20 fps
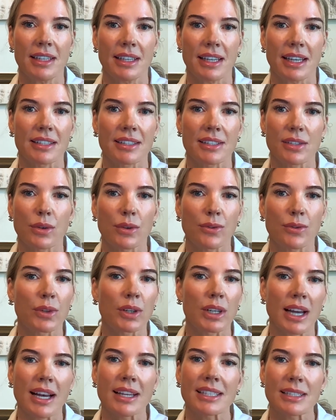And so if we're
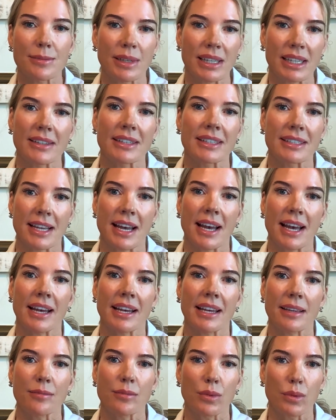not spending the time